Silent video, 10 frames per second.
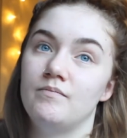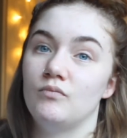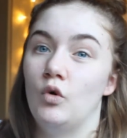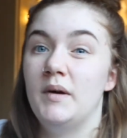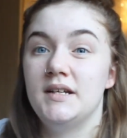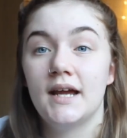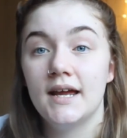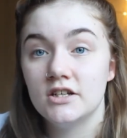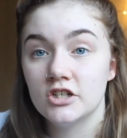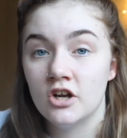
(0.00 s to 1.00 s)
what
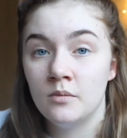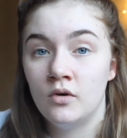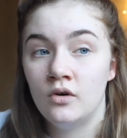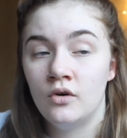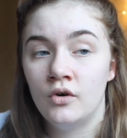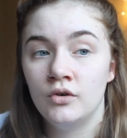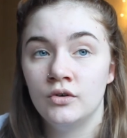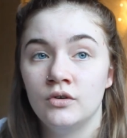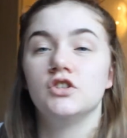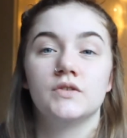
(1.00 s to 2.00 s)
medication I'm
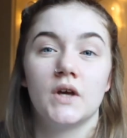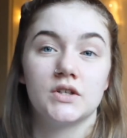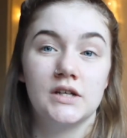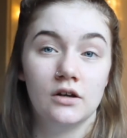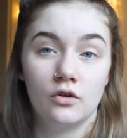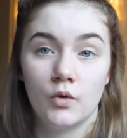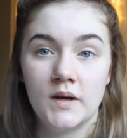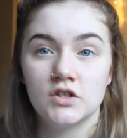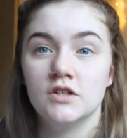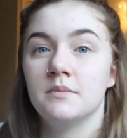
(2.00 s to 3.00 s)
on. She was asking a lot of
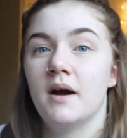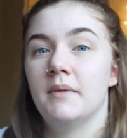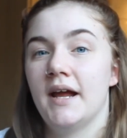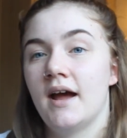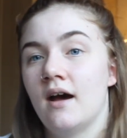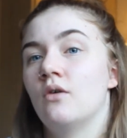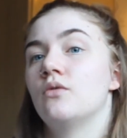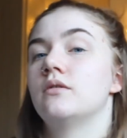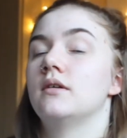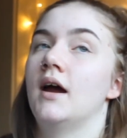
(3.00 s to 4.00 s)
questions about my
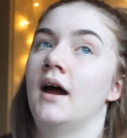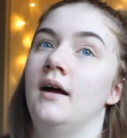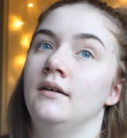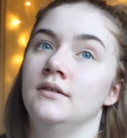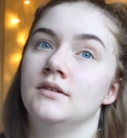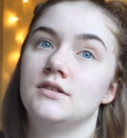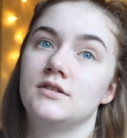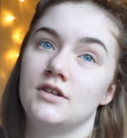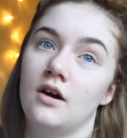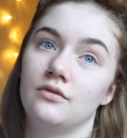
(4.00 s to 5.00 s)
health and
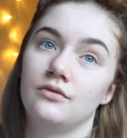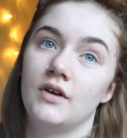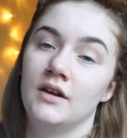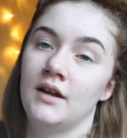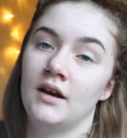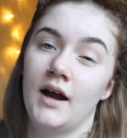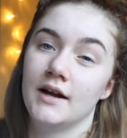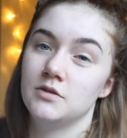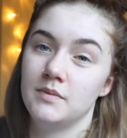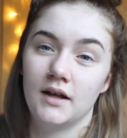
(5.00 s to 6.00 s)
stuff, and then I
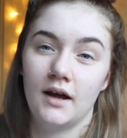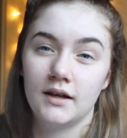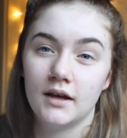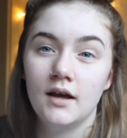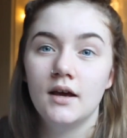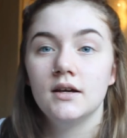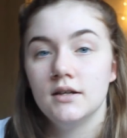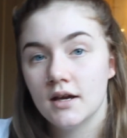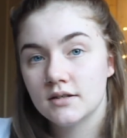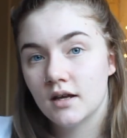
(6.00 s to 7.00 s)
had to be like,
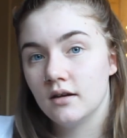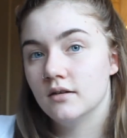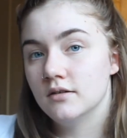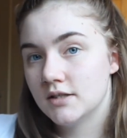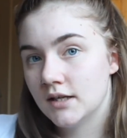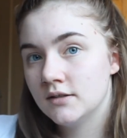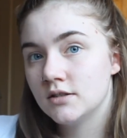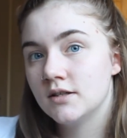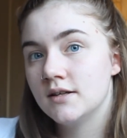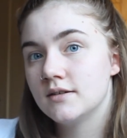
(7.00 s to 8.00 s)
yes, I consent
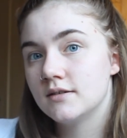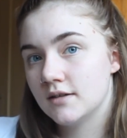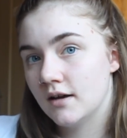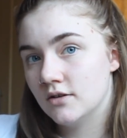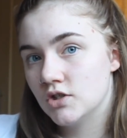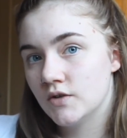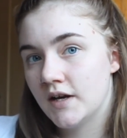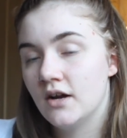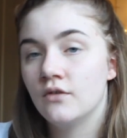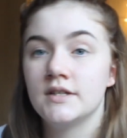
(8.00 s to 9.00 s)
to this
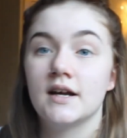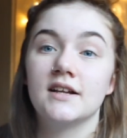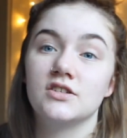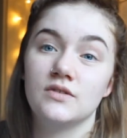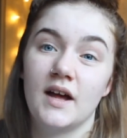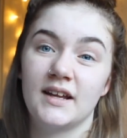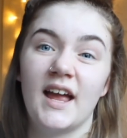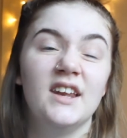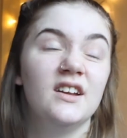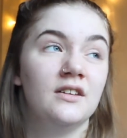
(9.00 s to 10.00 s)
surgery. Obviously I had to do that
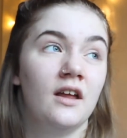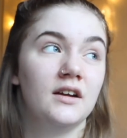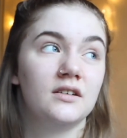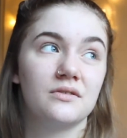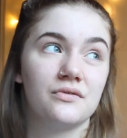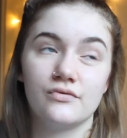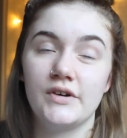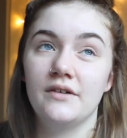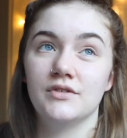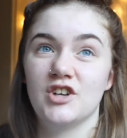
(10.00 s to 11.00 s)
again and like
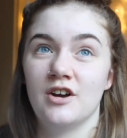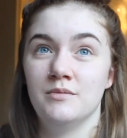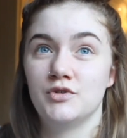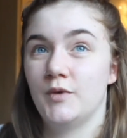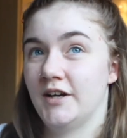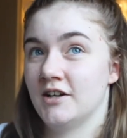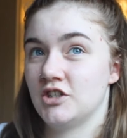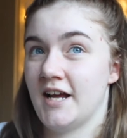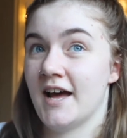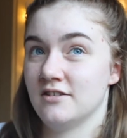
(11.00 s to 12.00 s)
3 other times when I
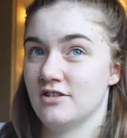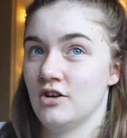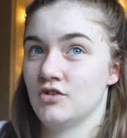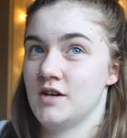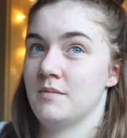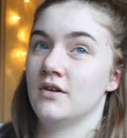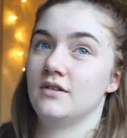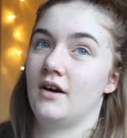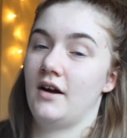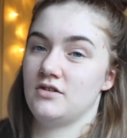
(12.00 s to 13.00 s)
actually had surgery,
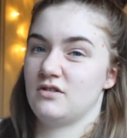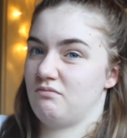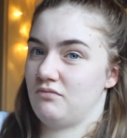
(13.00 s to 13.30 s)
but I just